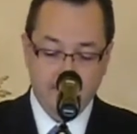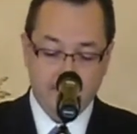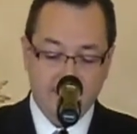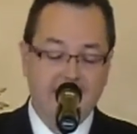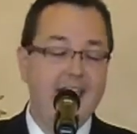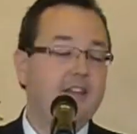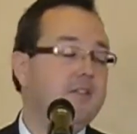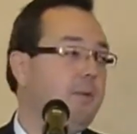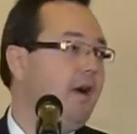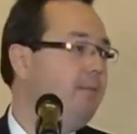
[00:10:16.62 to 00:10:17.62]
And again,
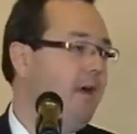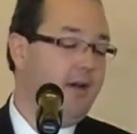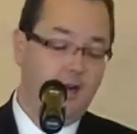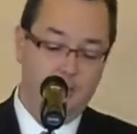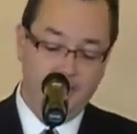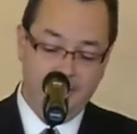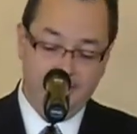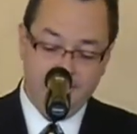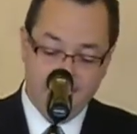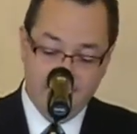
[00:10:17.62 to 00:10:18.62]
inspired by the
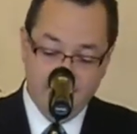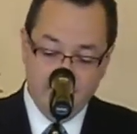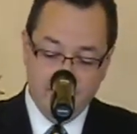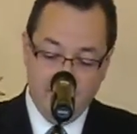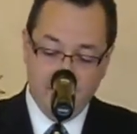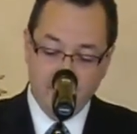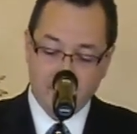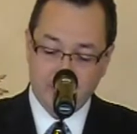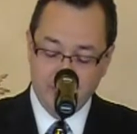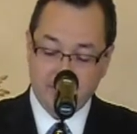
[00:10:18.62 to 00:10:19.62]
homily, the man
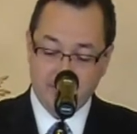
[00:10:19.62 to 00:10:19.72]
introduced